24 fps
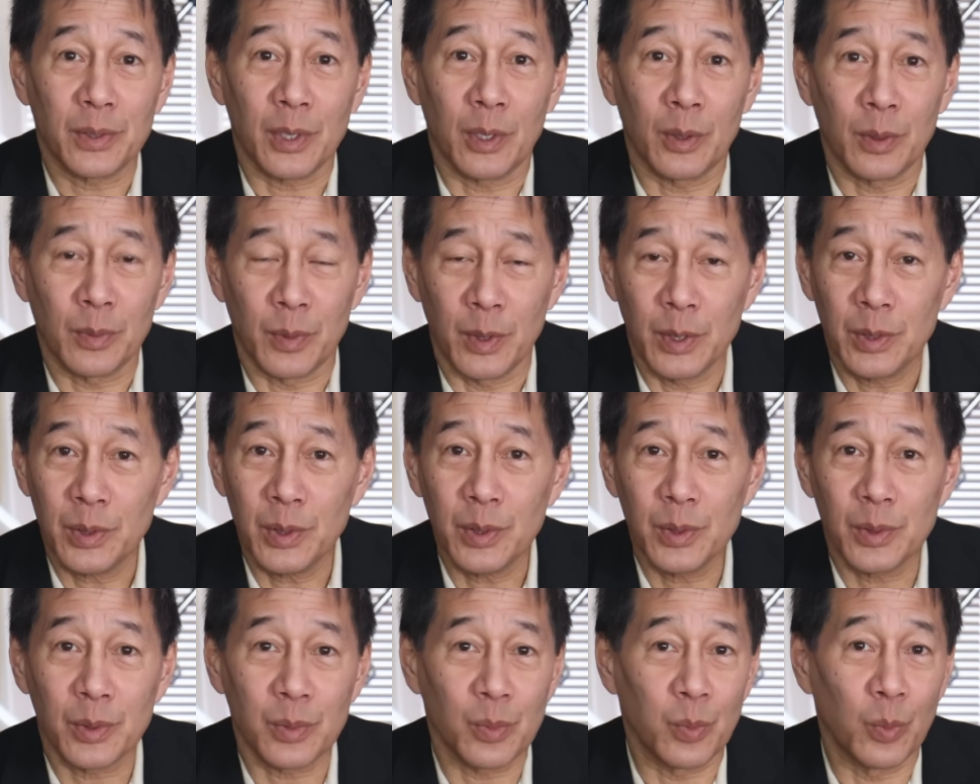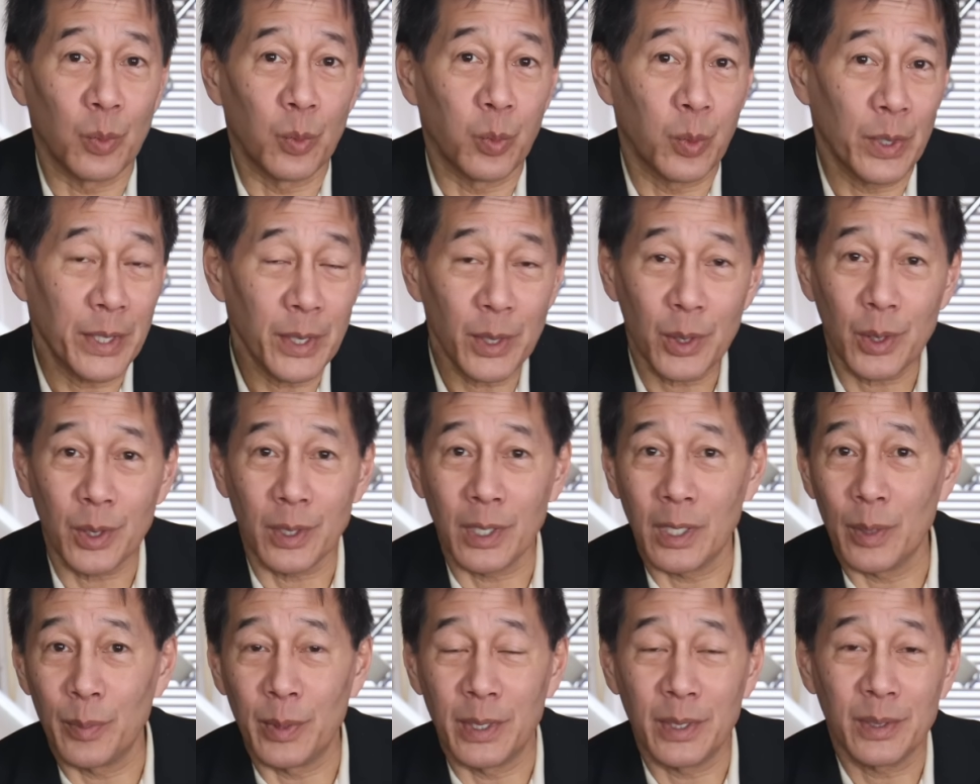So this is
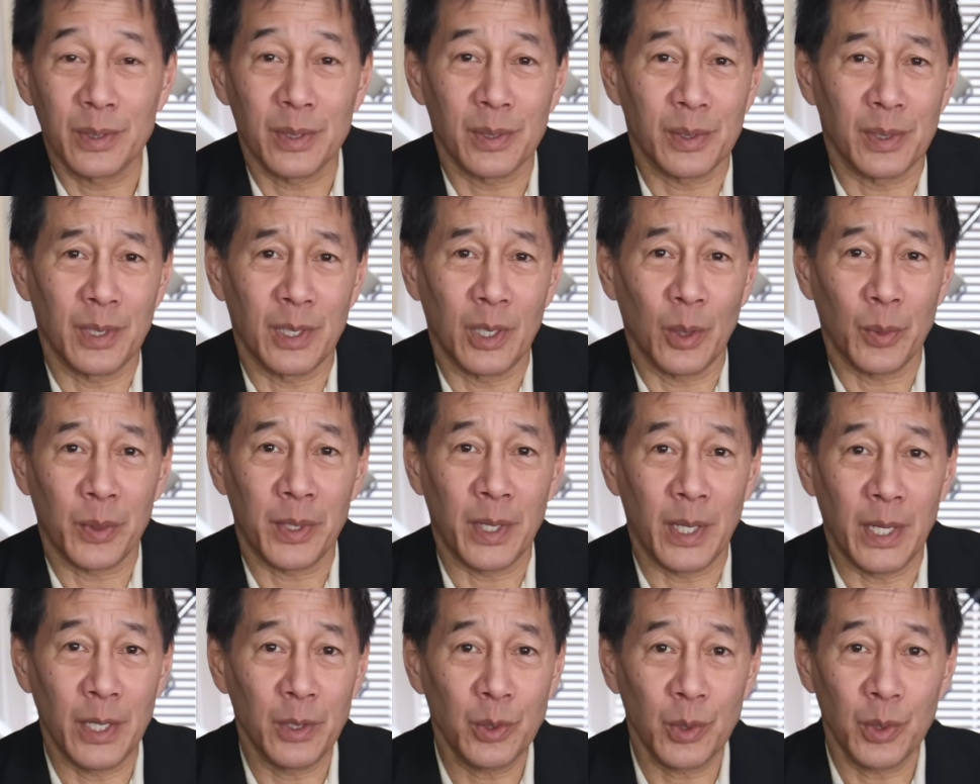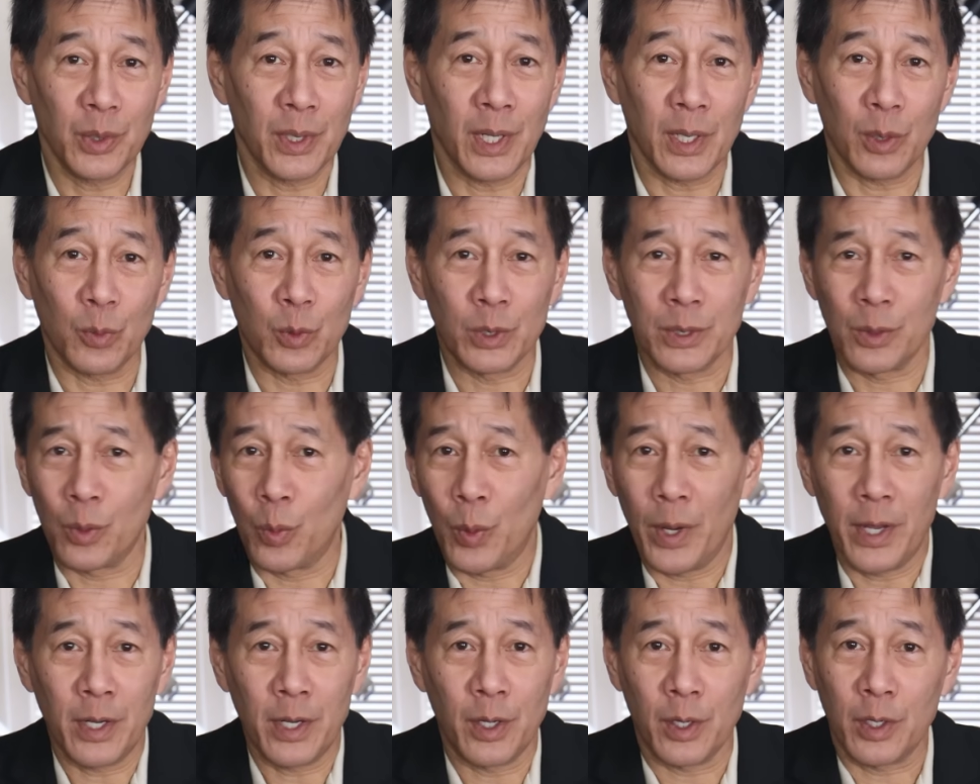weird. I mean, this is, you know, the internet was a
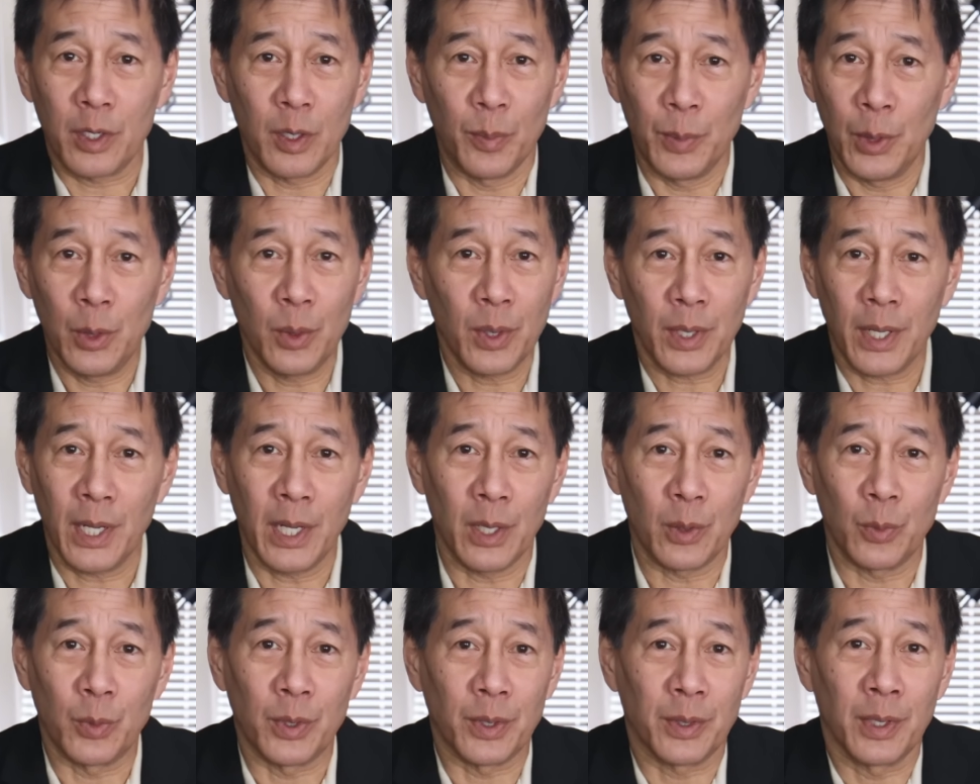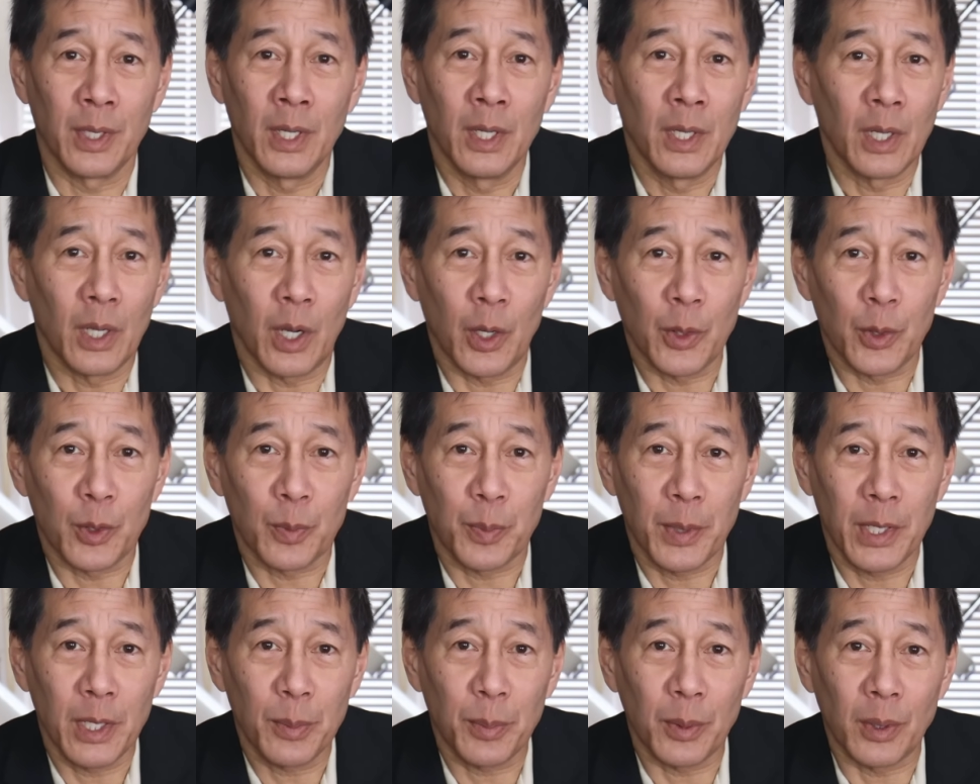way to communicate with other
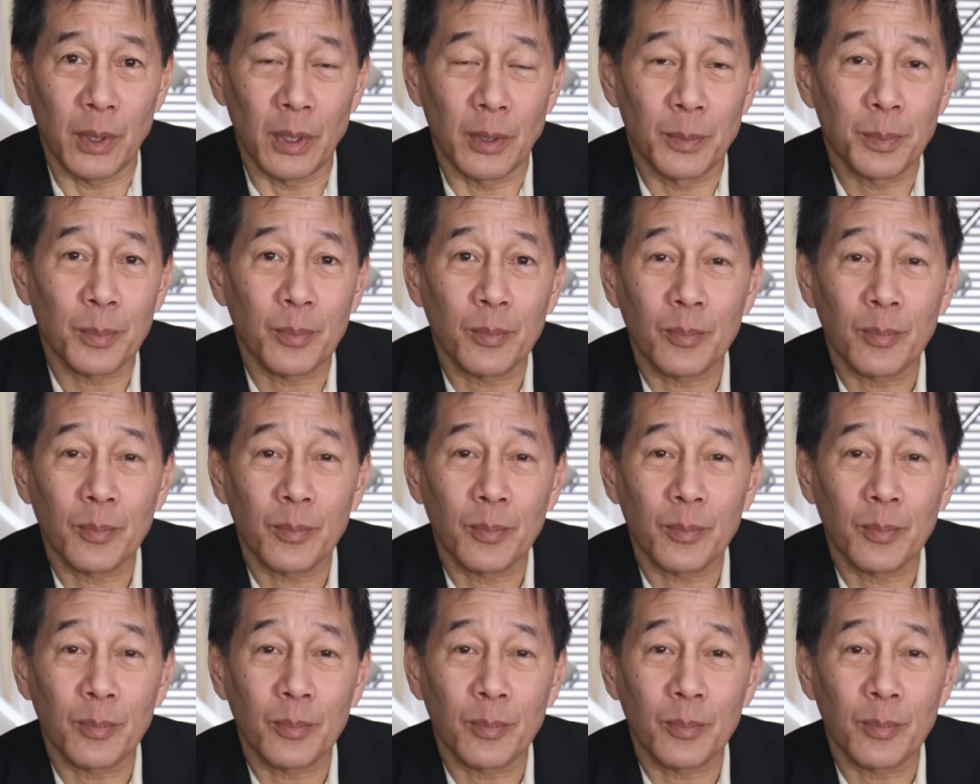people.